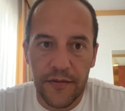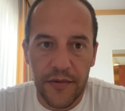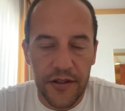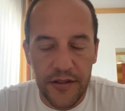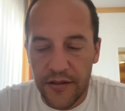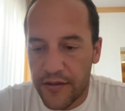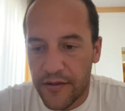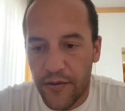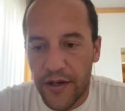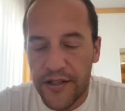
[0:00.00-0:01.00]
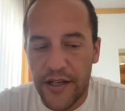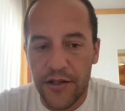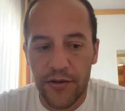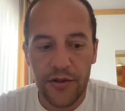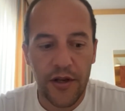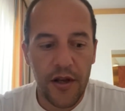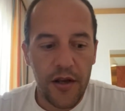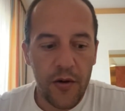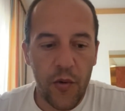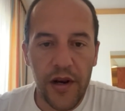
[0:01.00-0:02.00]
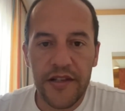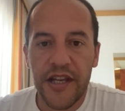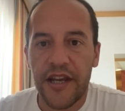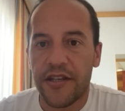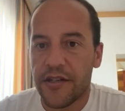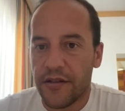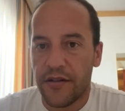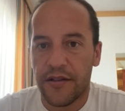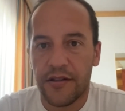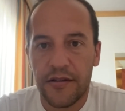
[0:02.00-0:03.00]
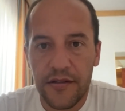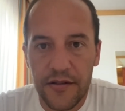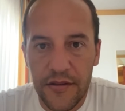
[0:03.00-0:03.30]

these organizations will change this